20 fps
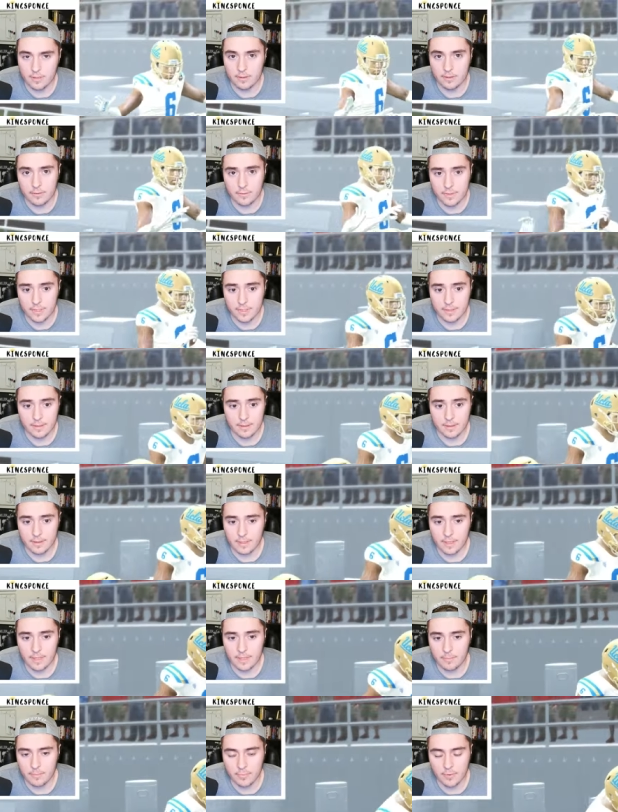going to lose it.
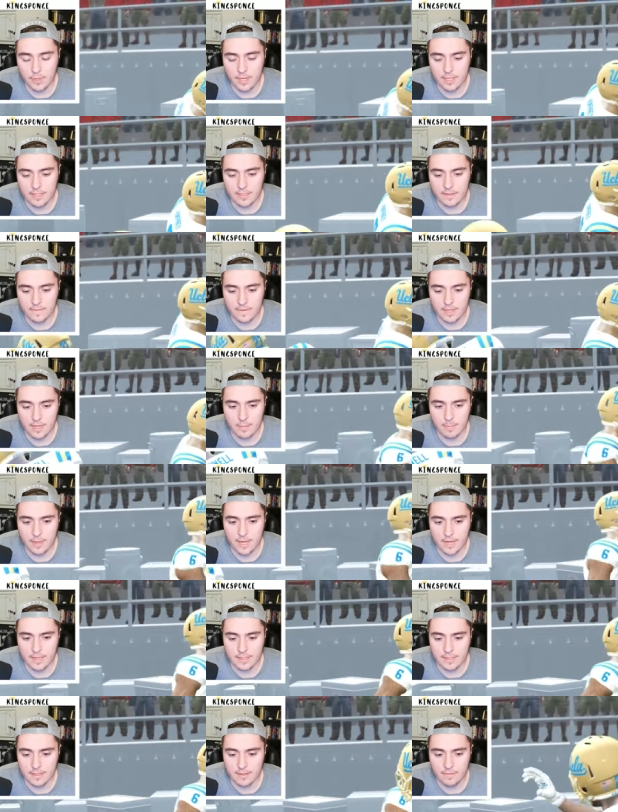The impressive
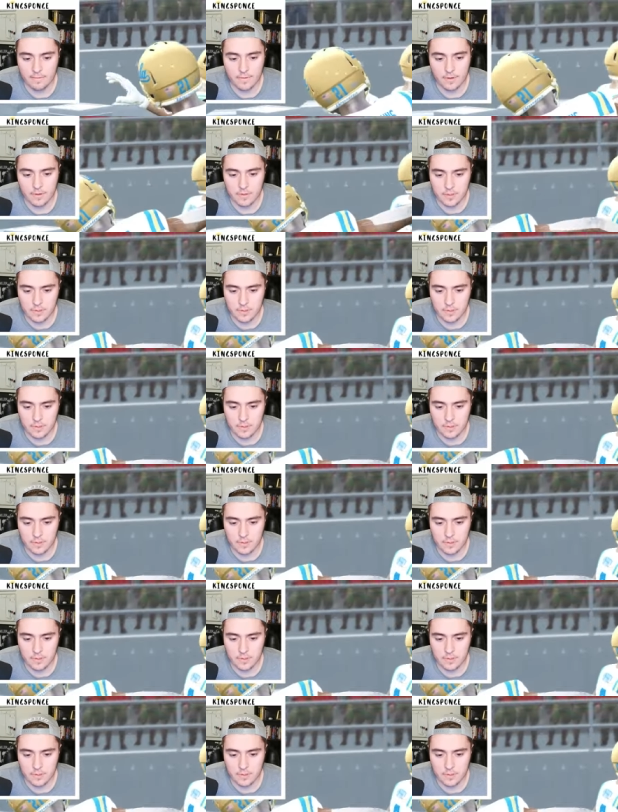comeback is going to fall